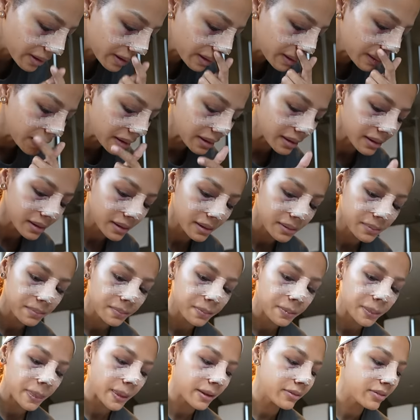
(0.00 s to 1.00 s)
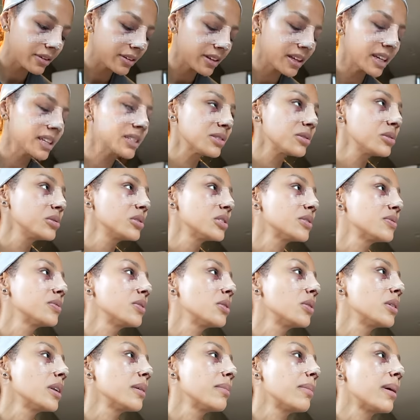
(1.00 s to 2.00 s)
Yeah, I feel like it's all just
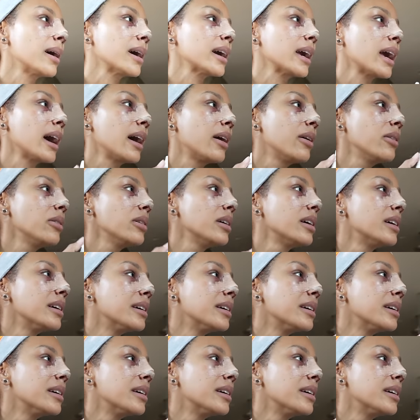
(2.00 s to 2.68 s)
falling back out.